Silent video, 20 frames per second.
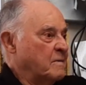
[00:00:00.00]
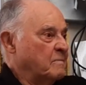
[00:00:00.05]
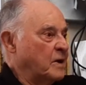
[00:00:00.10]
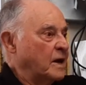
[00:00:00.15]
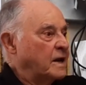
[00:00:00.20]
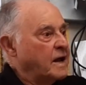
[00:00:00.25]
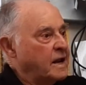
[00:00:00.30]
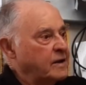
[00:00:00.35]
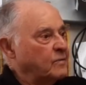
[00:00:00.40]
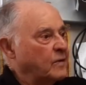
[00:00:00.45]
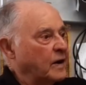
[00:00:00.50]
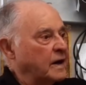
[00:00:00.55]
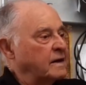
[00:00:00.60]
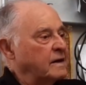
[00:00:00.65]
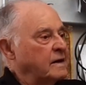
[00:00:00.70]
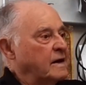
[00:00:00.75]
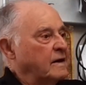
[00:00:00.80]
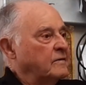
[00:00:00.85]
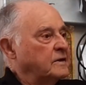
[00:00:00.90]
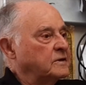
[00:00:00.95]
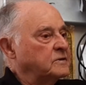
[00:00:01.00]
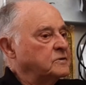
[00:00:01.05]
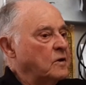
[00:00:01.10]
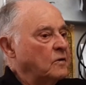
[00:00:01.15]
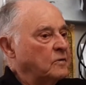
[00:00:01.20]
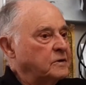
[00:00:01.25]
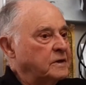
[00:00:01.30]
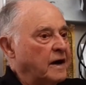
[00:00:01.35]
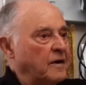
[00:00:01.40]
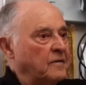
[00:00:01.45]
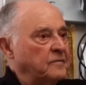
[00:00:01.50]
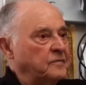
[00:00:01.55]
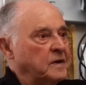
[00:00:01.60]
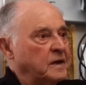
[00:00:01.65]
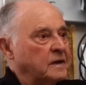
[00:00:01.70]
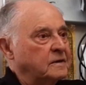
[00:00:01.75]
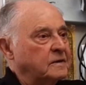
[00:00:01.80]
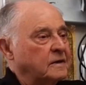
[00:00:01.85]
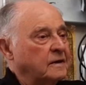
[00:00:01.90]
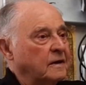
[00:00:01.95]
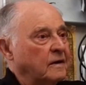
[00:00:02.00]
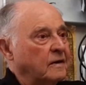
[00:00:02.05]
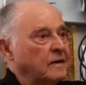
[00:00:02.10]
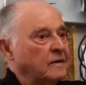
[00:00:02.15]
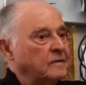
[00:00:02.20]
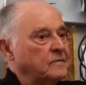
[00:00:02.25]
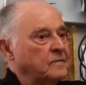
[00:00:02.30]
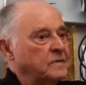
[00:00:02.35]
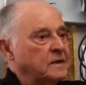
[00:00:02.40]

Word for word: But anyway, there's no doubt that uh,